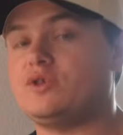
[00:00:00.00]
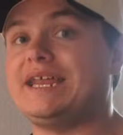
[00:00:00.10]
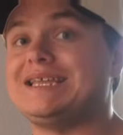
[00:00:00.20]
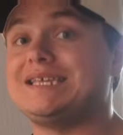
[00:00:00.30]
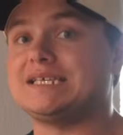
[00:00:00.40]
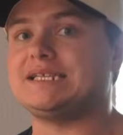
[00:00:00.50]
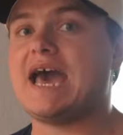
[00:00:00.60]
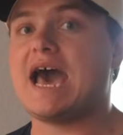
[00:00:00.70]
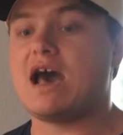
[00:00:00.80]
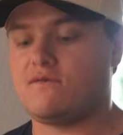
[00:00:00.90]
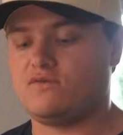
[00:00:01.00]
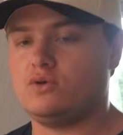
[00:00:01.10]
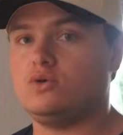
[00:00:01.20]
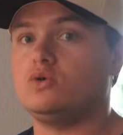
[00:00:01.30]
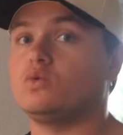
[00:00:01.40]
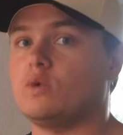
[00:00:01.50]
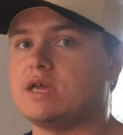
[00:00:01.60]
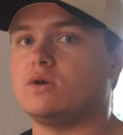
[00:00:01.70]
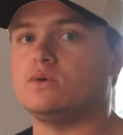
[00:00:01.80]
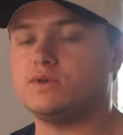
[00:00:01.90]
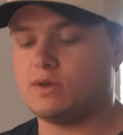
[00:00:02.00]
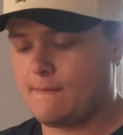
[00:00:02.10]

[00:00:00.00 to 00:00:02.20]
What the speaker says: that it doesn't have wrinkles.